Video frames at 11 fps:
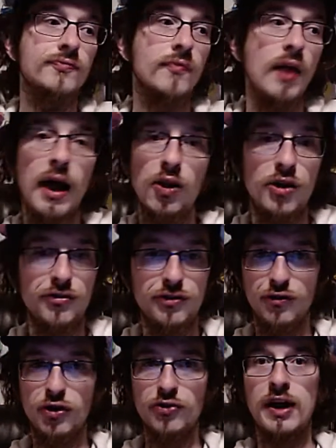I lost the
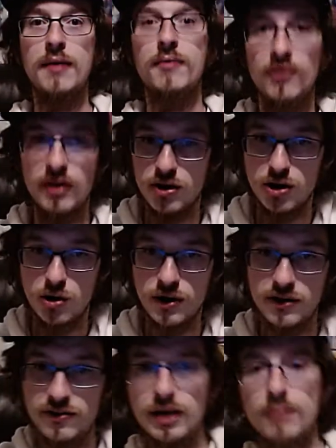first game because I didn't know what it
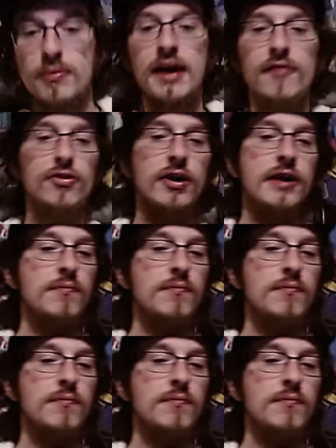did, but after I